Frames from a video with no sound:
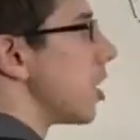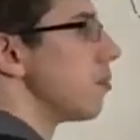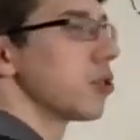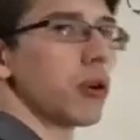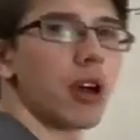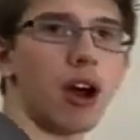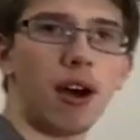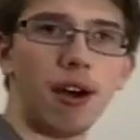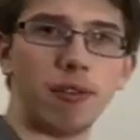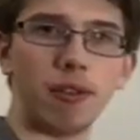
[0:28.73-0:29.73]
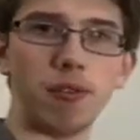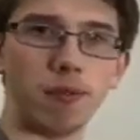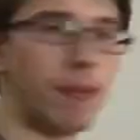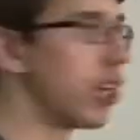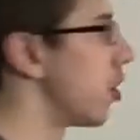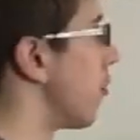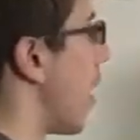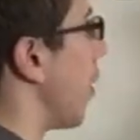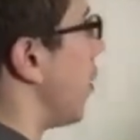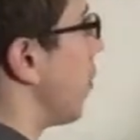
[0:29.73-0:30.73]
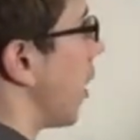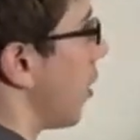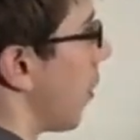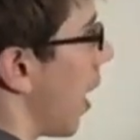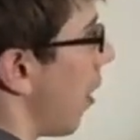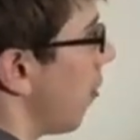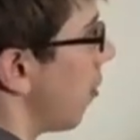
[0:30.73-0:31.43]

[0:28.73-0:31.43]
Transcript: sort of measured value that you have,